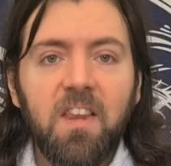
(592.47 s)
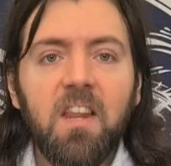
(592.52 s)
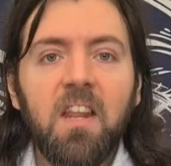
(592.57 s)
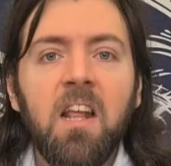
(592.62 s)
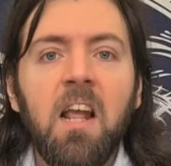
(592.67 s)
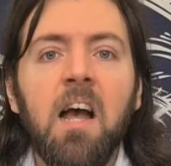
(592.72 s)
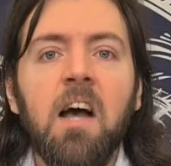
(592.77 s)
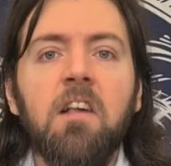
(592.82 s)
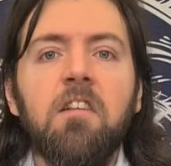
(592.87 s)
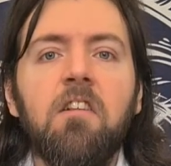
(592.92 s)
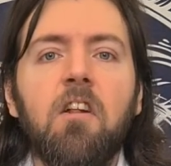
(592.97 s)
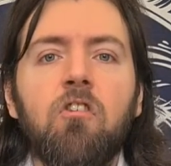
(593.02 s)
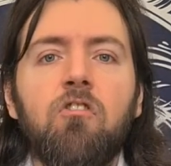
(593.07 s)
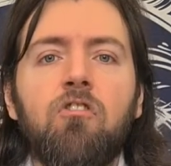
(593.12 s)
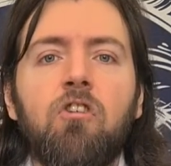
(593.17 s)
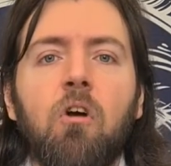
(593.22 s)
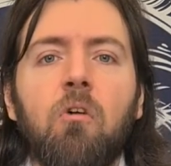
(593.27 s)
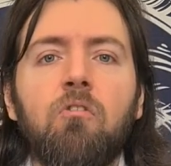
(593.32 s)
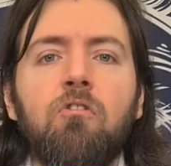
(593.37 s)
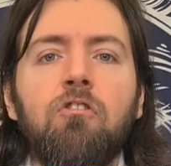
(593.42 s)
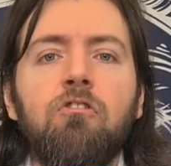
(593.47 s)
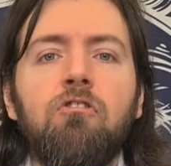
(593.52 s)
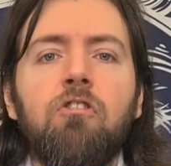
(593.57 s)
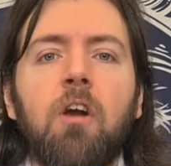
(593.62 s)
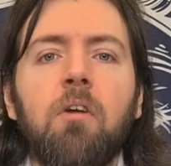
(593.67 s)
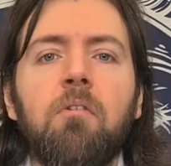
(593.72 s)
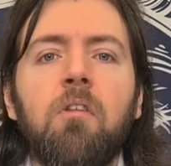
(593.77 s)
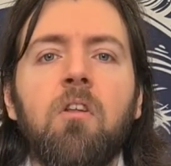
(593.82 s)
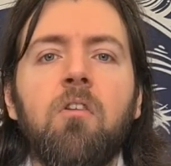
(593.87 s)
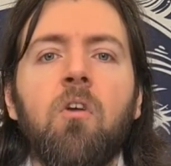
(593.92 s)
As the children
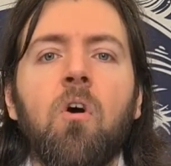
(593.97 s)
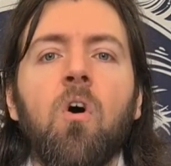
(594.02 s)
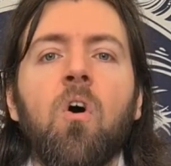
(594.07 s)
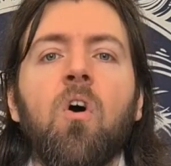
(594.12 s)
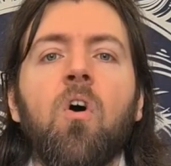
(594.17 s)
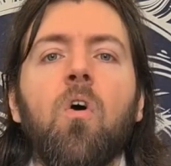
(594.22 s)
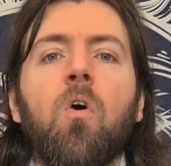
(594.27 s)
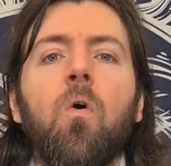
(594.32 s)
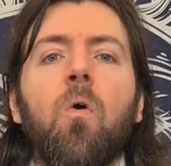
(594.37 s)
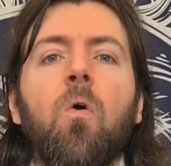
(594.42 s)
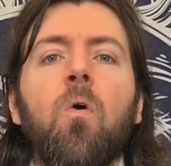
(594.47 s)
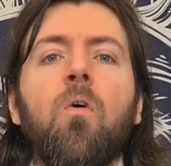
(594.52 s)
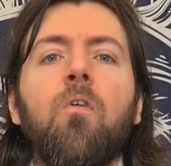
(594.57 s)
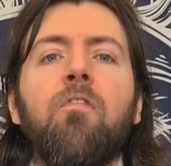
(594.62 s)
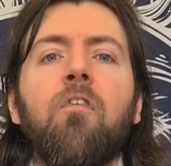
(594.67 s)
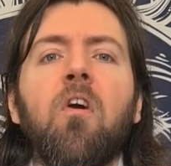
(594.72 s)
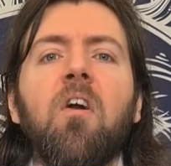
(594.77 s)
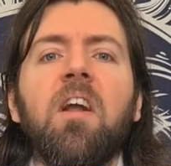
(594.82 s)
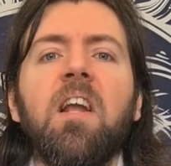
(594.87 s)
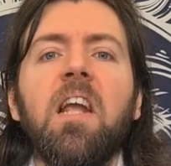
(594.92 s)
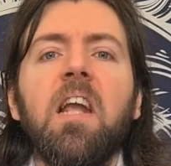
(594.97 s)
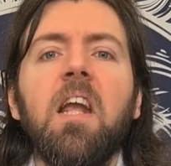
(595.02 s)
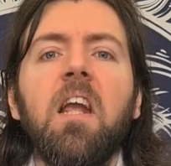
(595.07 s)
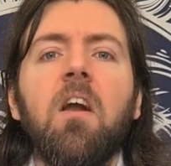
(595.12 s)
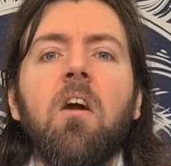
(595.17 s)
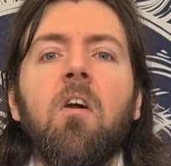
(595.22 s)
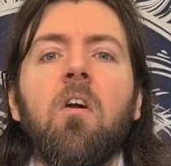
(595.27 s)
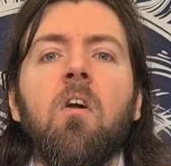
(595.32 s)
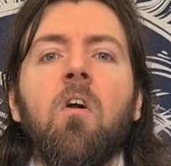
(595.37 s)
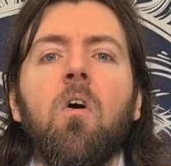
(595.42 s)
shouted, "Over
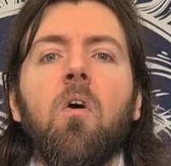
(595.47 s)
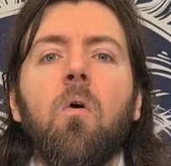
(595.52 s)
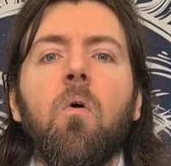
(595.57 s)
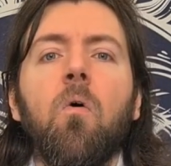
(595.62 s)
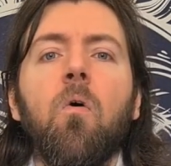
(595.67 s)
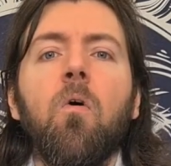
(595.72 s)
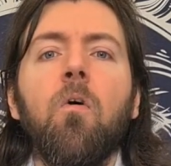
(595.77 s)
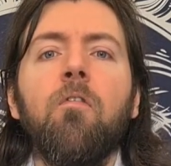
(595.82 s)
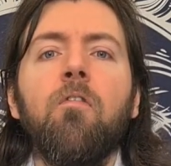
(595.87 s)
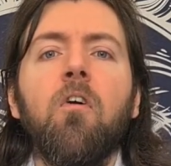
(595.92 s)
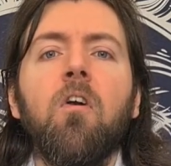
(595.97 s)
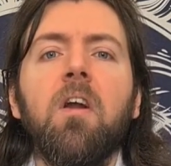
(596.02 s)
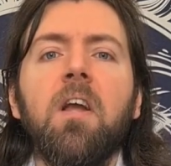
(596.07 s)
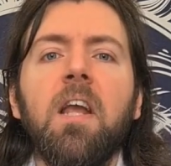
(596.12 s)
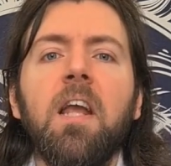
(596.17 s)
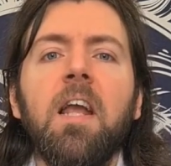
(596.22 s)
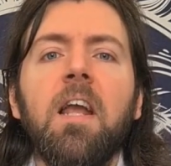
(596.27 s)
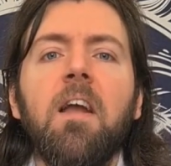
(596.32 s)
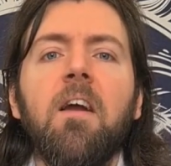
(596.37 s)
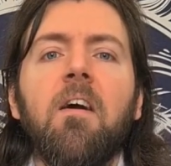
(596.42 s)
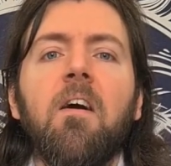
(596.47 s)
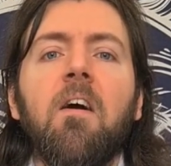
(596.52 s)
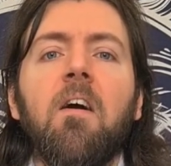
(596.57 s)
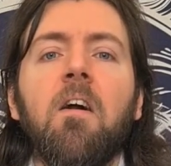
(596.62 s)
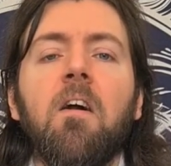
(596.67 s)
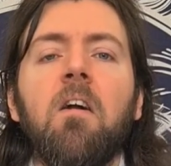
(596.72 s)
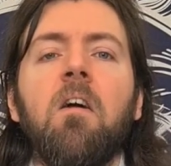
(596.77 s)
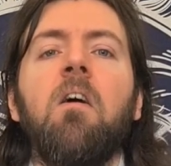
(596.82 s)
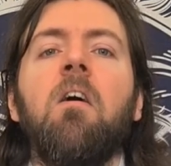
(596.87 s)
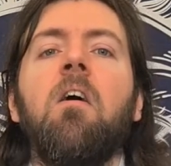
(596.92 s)
here! Over
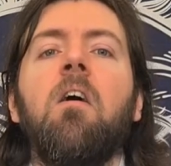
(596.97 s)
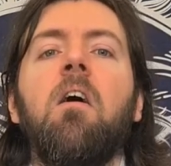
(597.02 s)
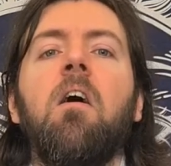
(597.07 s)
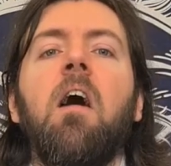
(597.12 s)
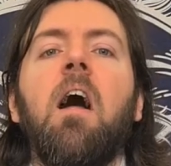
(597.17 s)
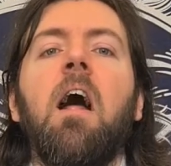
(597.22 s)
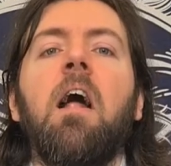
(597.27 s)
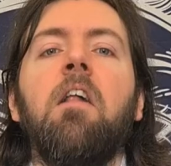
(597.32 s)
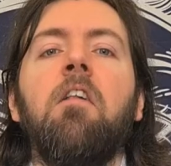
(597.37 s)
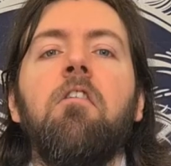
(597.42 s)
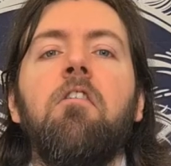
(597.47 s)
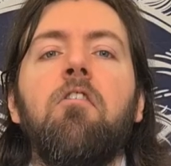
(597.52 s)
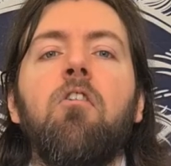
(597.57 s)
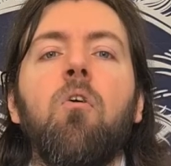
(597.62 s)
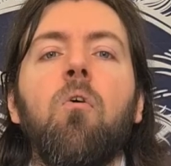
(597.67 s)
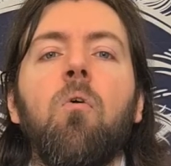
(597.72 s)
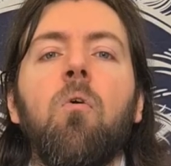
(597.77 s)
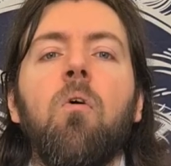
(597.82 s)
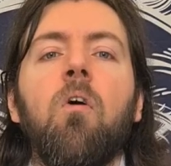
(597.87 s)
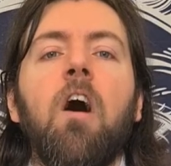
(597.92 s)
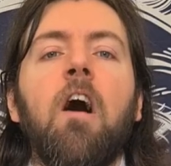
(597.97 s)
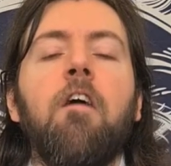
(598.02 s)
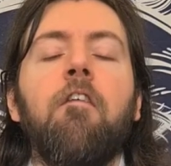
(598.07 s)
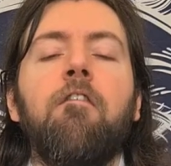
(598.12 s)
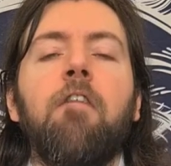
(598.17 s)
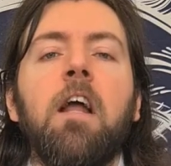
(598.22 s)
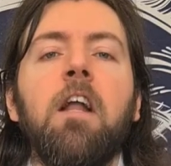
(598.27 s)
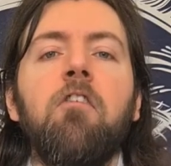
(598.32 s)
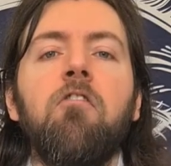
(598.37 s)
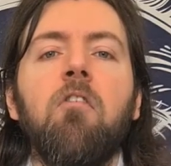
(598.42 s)
here!" And so,
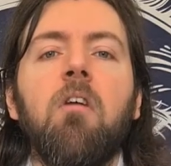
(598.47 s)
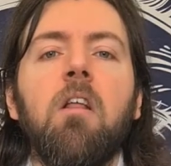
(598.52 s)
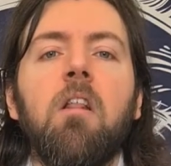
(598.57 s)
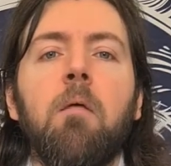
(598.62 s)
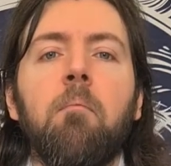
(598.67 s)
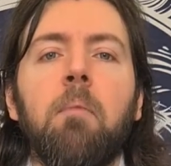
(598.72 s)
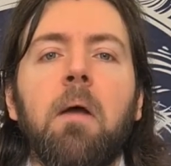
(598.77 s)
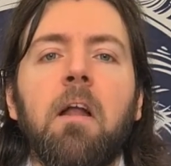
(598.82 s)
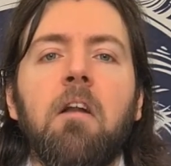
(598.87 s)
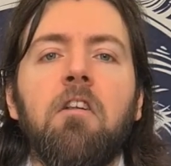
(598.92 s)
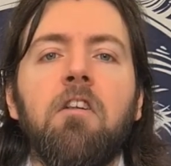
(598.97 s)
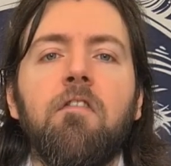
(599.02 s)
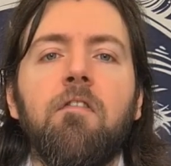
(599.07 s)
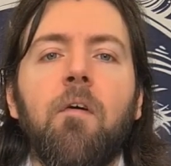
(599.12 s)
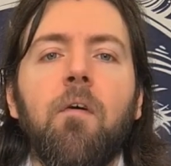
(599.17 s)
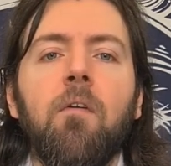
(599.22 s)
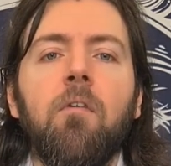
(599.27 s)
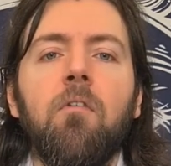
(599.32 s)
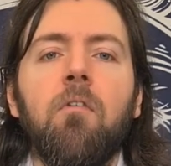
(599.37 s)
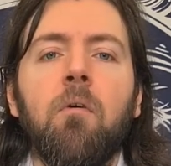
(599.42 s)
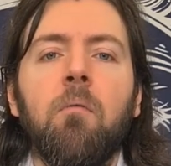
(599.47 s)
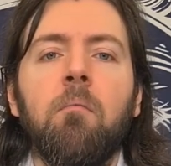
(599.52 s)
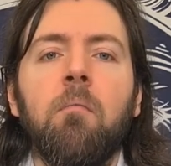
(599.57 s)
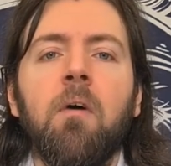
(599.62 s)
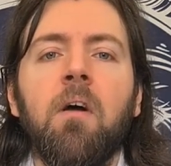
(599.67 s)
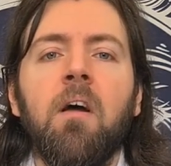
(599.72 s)
eventually the parents found them.